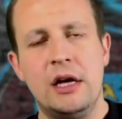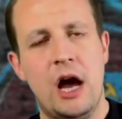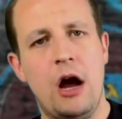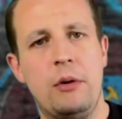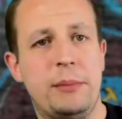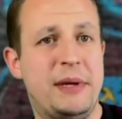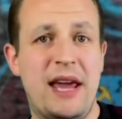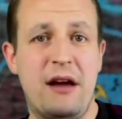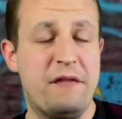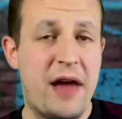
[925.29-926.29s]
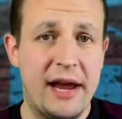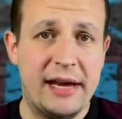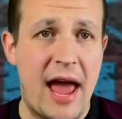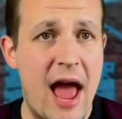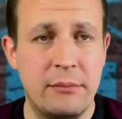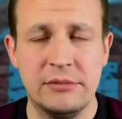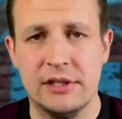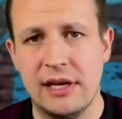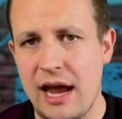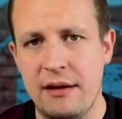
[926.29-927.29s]
We'll be there, fan cams
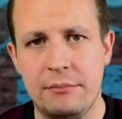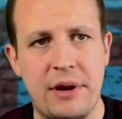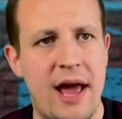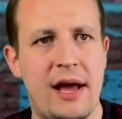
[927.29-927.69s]
and getting